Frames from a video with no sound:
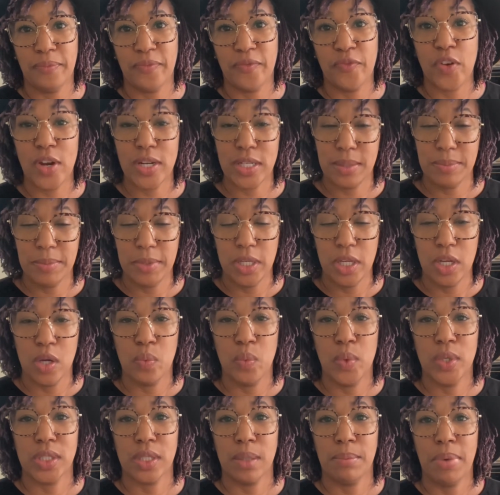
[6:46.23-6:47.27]
freshman year
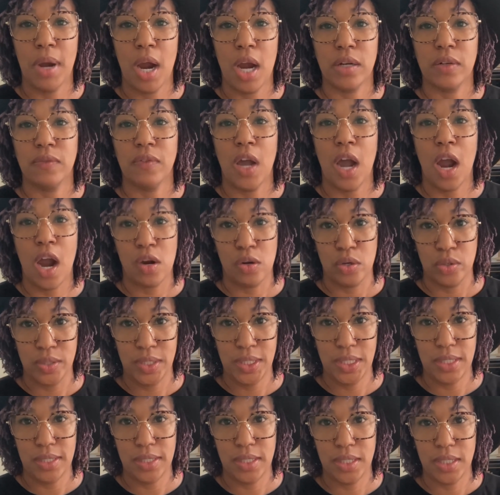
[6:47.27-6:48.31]
was a part of
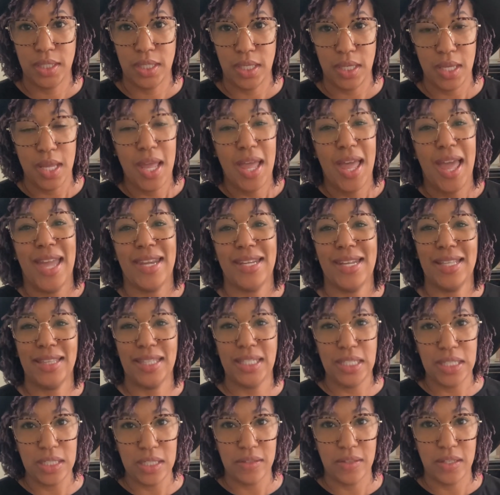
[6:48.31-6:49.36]
ROTC, and at
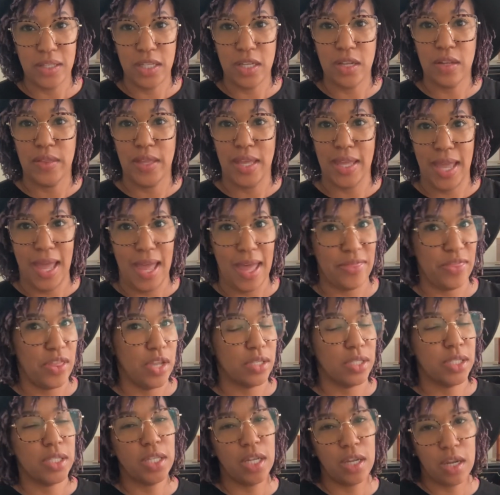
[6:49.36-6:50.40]
the end of the year they had their
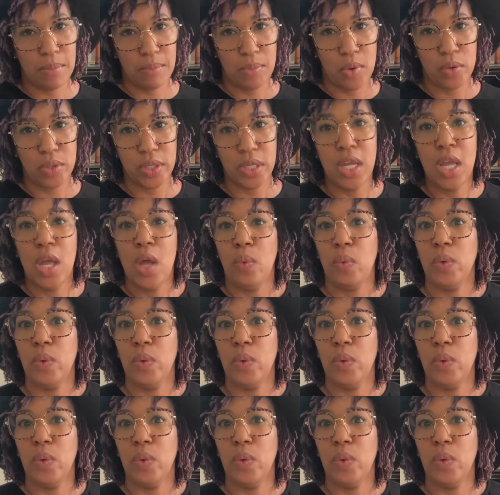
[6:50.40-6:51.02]
ceremony.